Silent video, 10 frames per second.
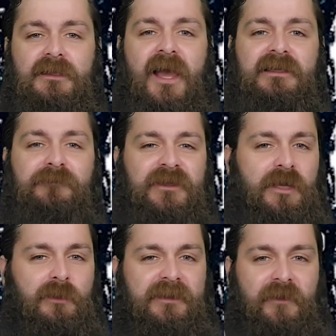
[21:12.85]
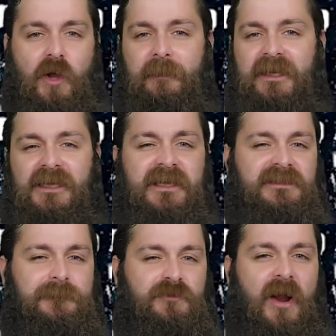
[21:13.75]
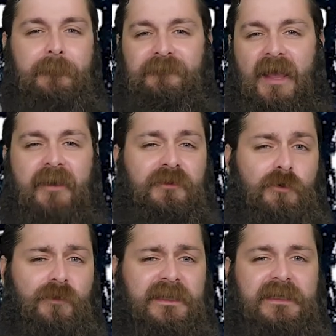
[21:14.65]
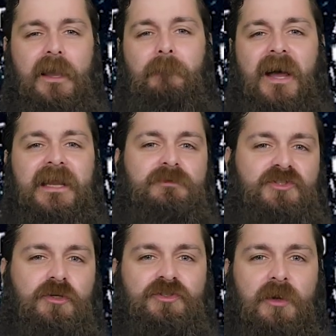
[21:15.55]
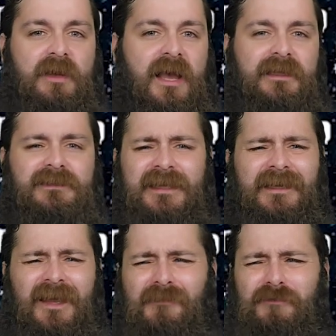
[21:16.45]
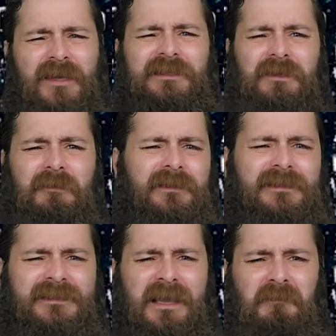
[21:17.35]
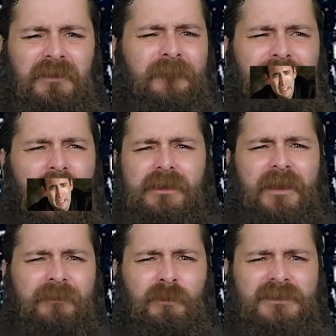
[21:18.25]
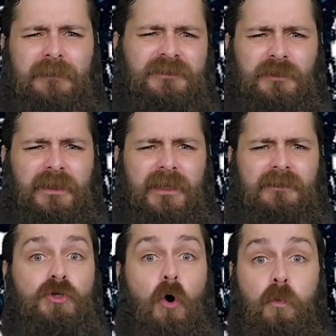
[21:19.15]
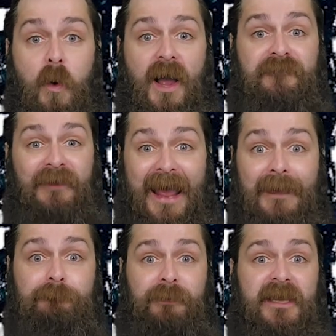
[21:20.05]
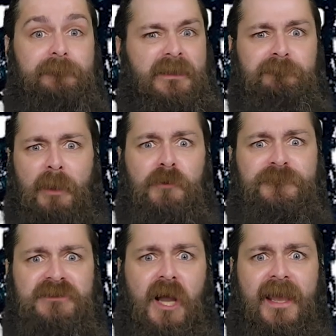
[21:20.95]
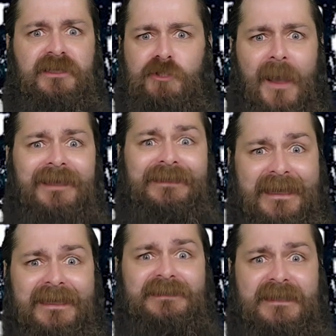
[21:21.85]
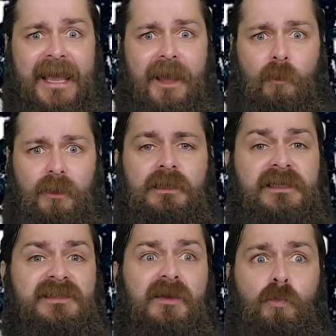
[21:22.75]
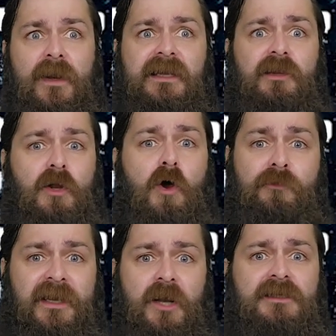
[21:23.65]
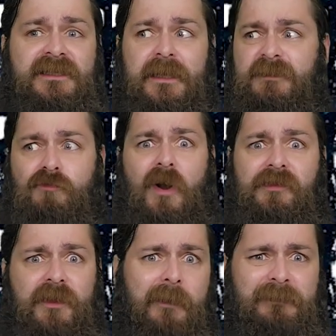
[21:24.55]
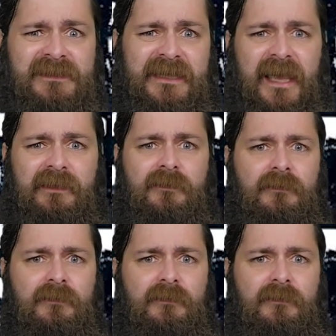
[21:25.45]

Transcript: Like the video, leave a comment and click subscribe if you haven't already. My name's Jonjo Lyons and I really don't understand what the f Kevin was up to here. Your wife and baby both died. You had an easy out. It's like winning the lottery and asking them to run the numbers again.